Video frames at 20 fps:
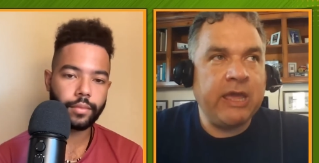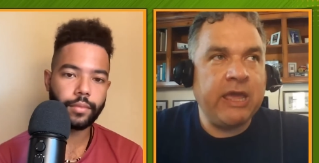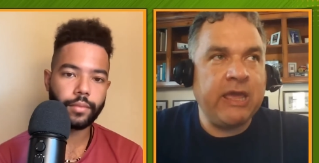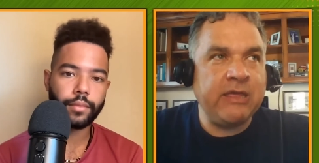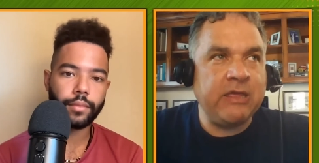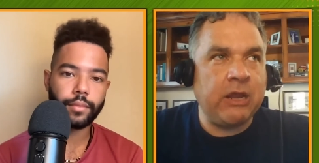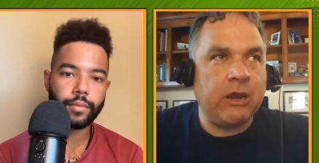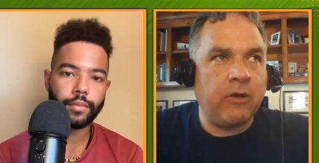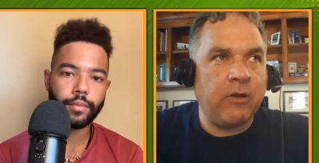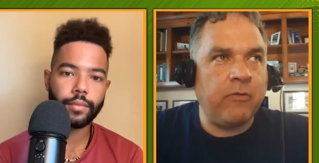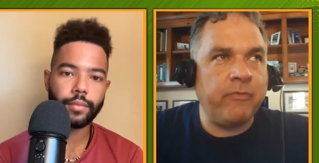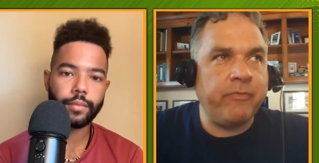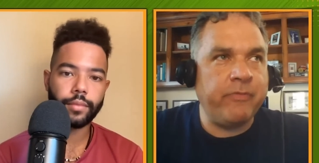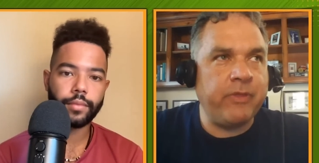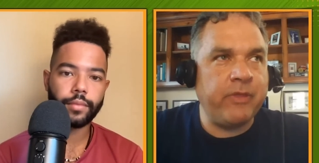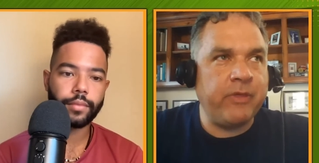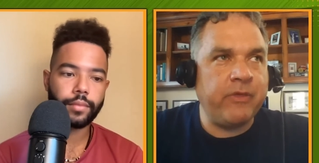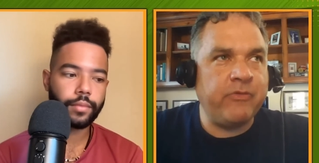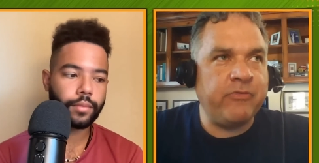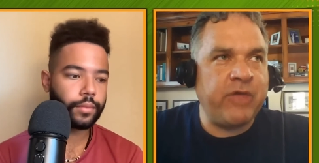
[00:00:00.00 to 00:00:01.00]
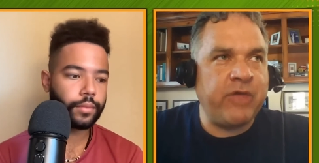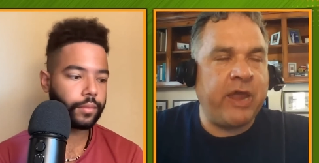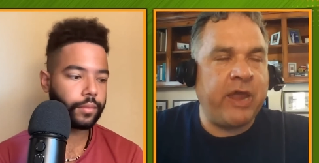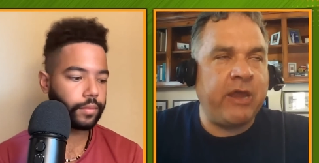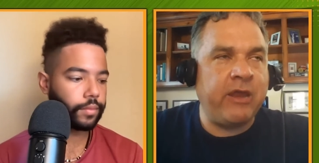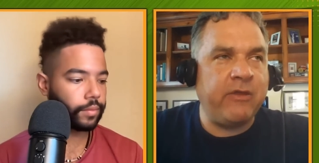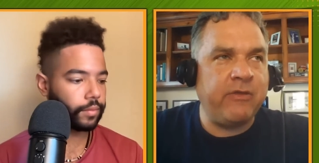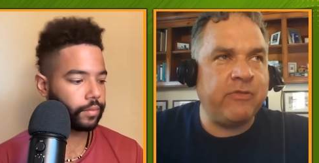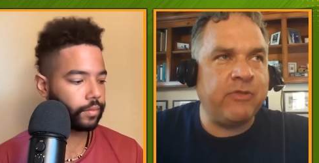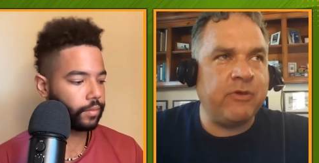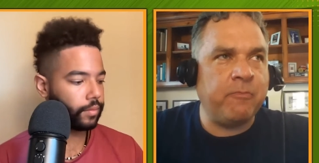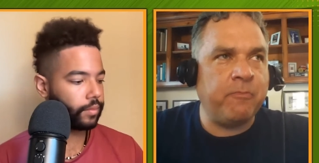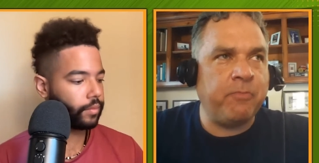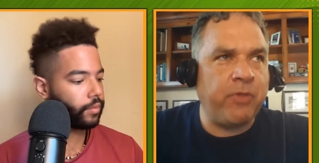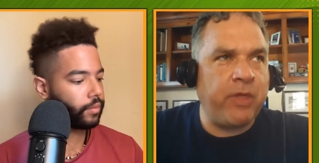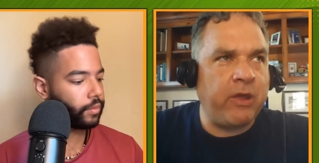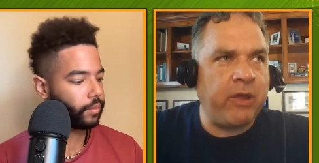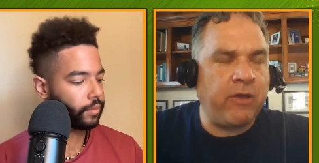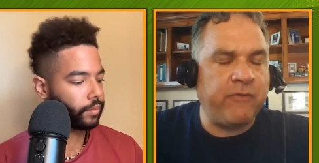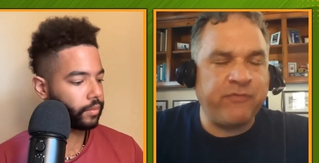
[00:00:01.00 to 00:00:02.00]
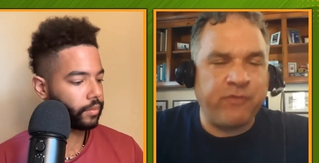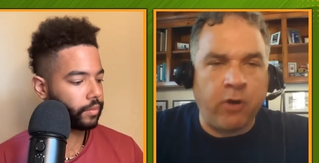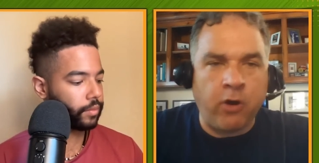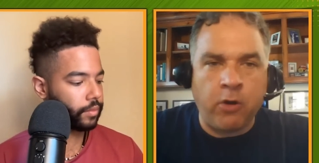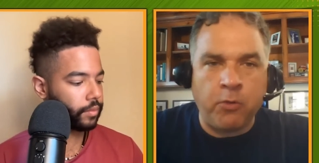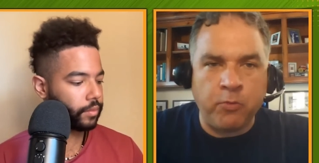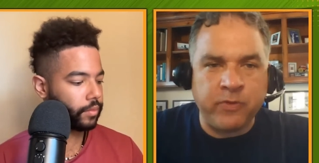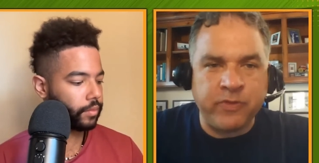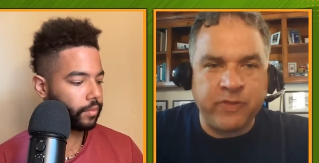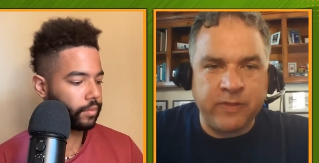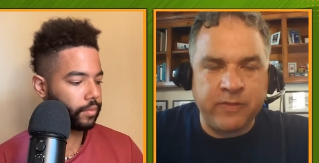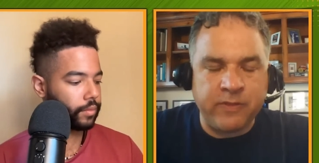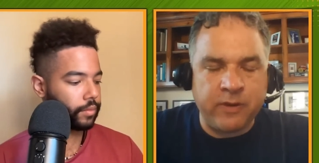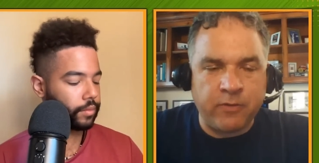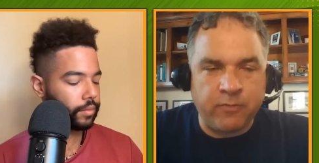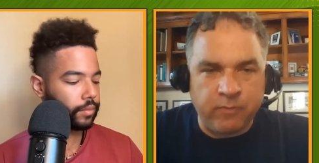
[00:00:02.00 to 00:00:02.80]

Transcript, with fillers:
Speaker 1: you know, they the playoffs are within their